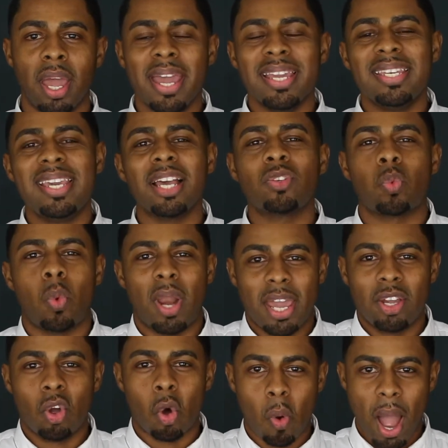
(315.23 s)
Yes, when I
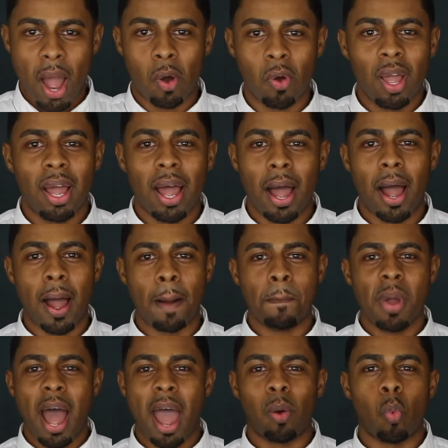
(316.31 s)
go out,
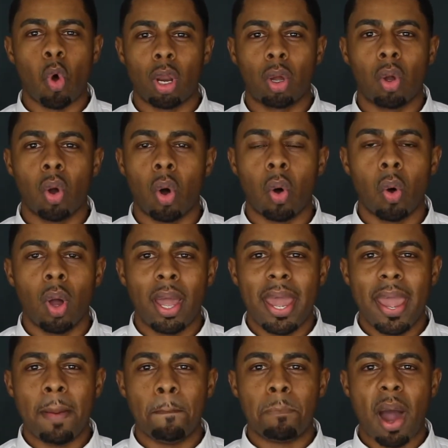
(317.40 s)
I want to go
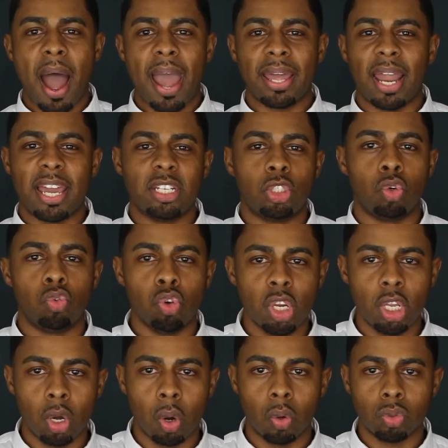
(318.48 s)
and buy like
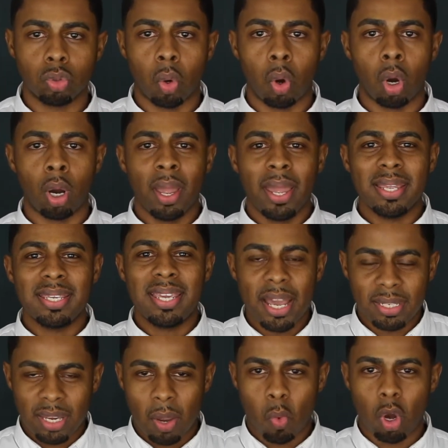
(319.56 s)
Doritos, or yes,
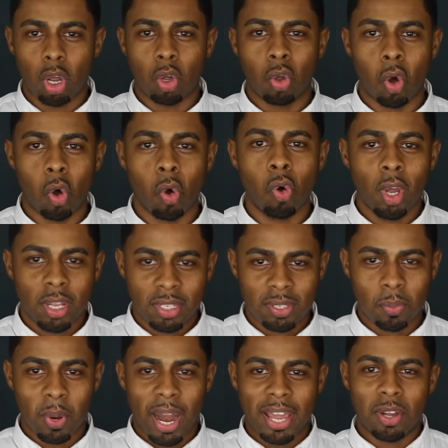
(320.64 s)
I want to go to
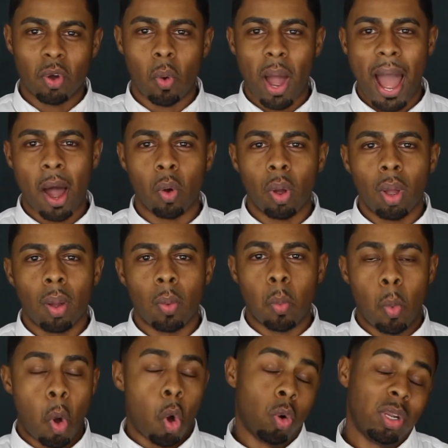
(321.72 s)
when I go out,
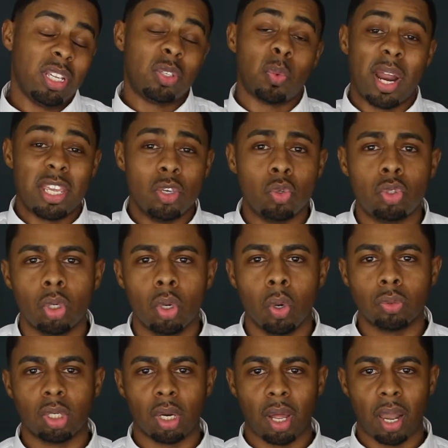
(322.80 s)
or at least when I used to go
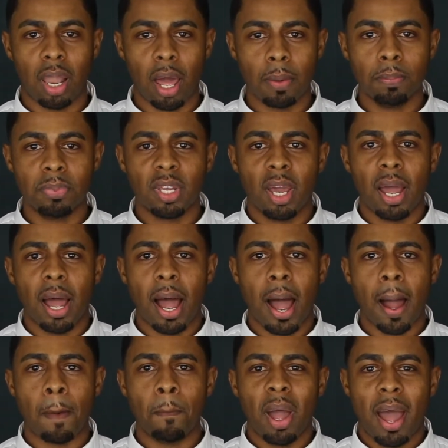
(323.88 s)
to the clubs,
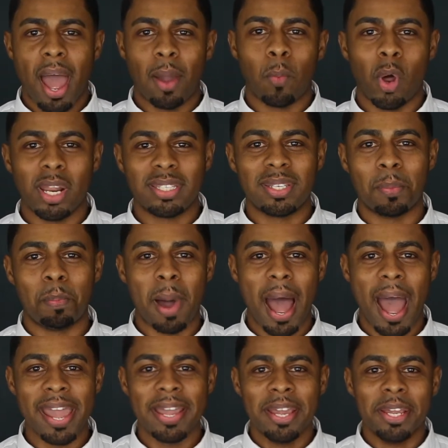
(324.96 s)
I wanted to
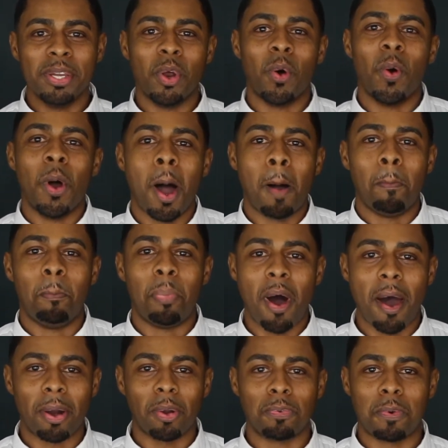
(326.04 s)
buy, a
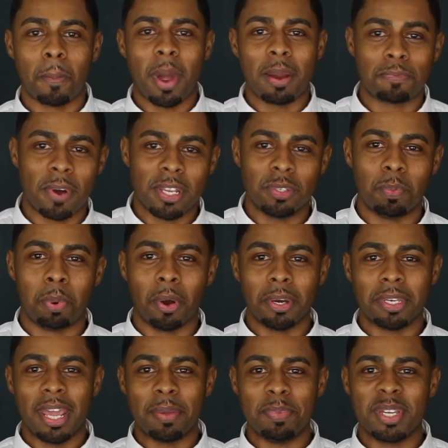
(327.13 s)
bottle for my friend's
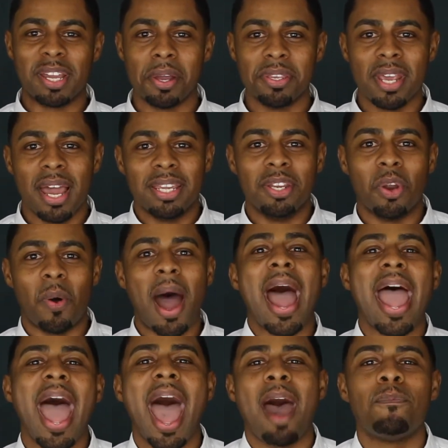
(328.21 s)
birthday because, I
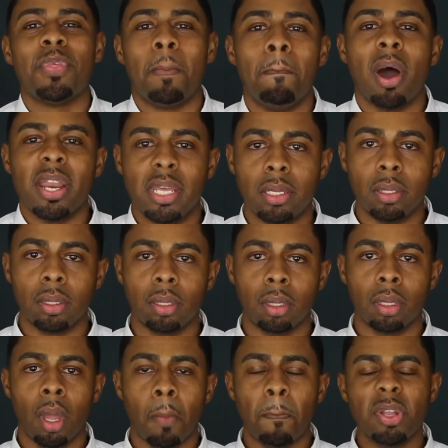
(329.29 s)
have the money.
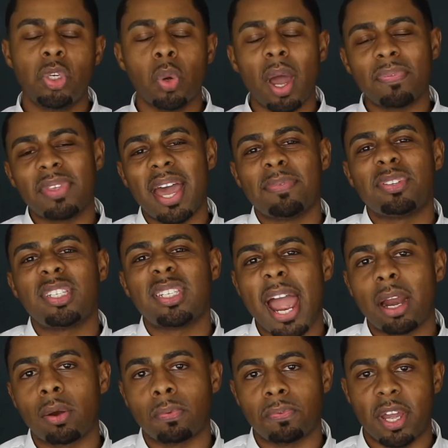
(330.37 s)
But you have to have
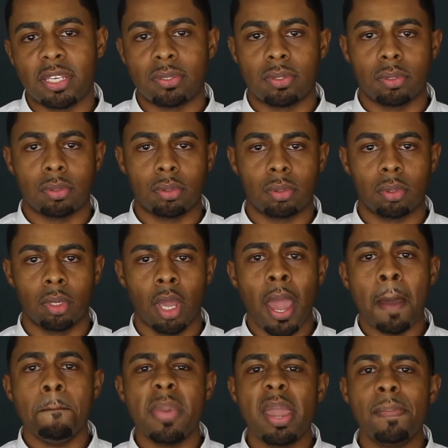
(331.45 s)
sacrifices.
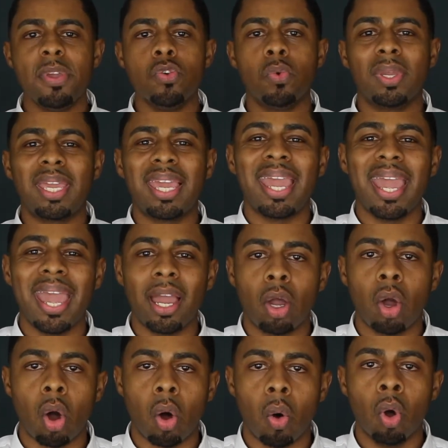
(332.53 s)
Maybe you can't
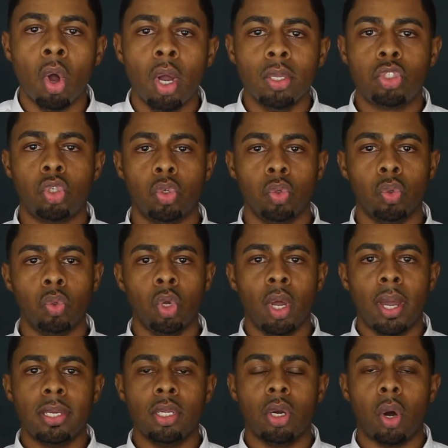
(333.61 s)
go to,
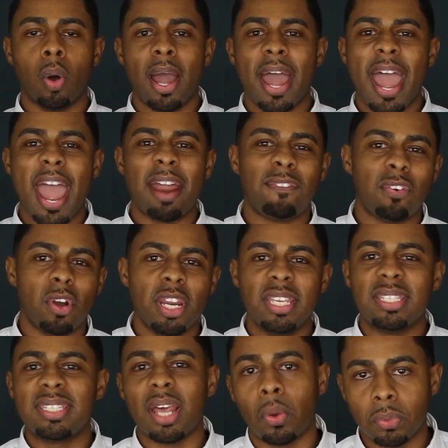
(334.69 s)
every
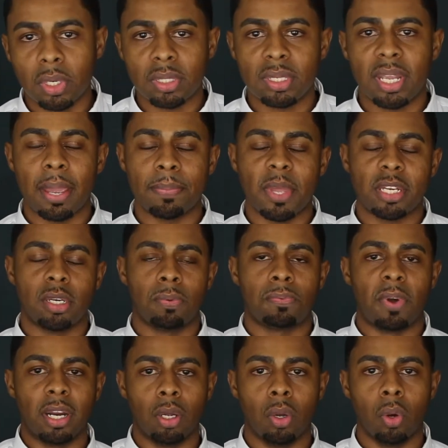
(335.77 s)
Celtics game that your
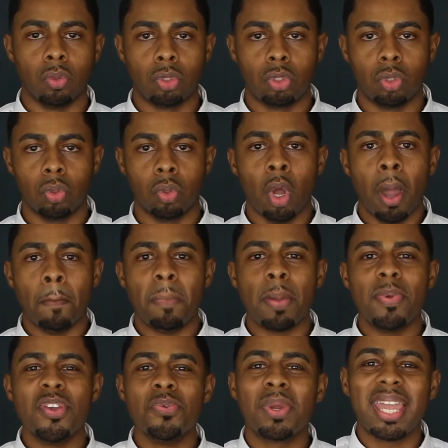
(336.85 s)
friend goes to. Maybe
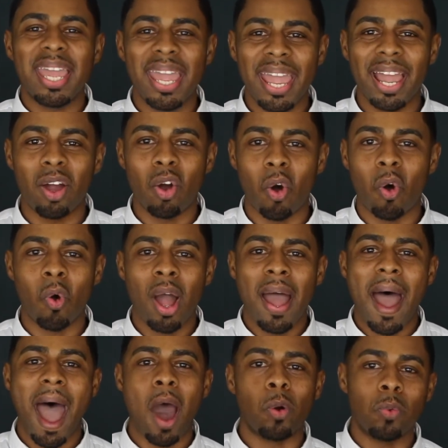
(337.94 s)
you can't go
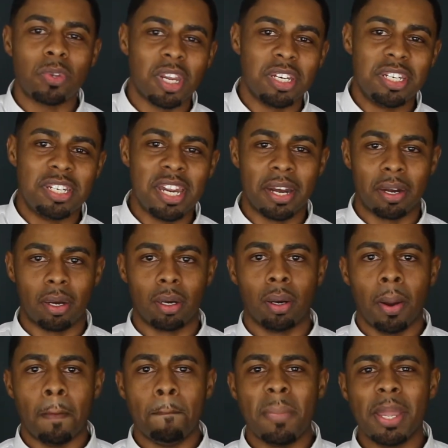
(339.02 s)
out to dinner.
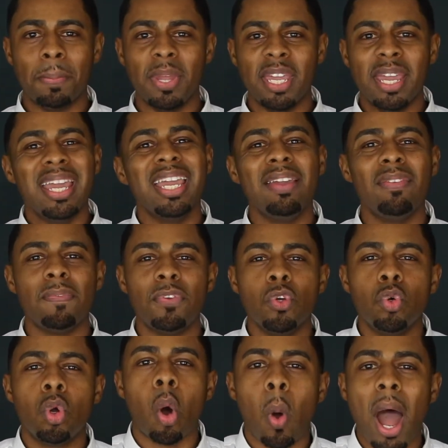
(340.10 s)
Maybe even if you
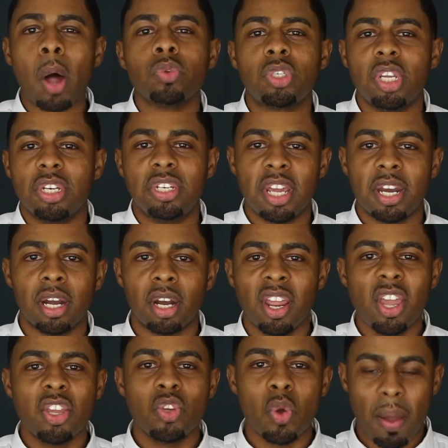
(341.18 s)
go out to dinner,
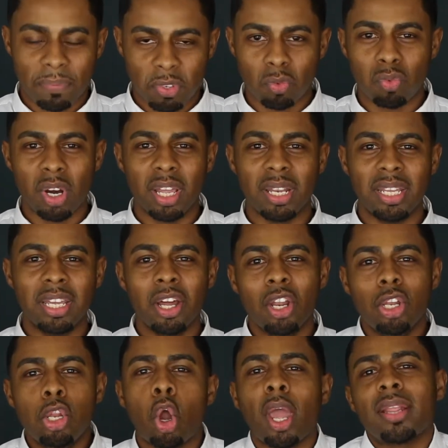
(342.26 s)
you have to really
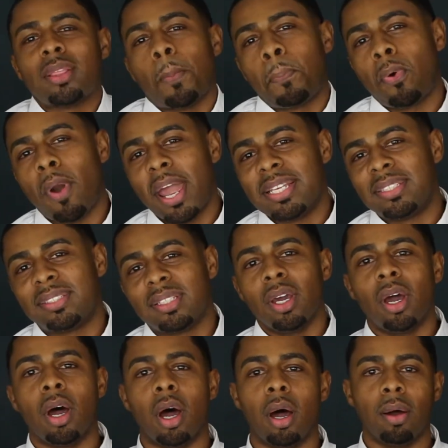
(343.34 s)
look at the price
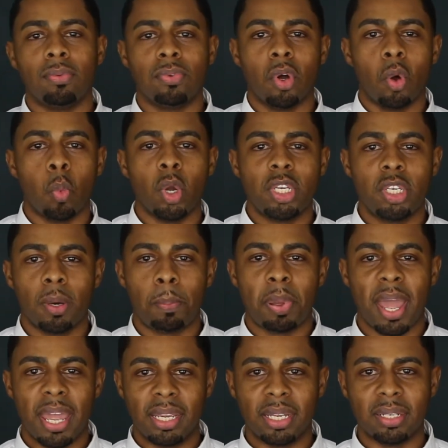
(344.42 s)
of what you're
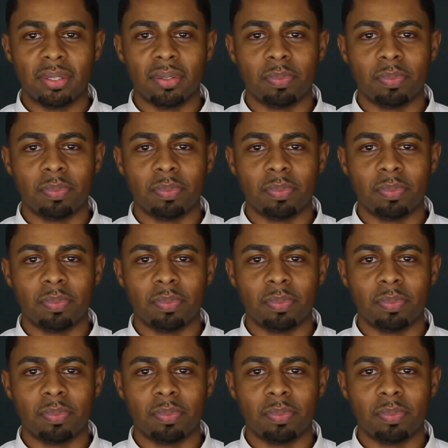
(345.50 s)
paying.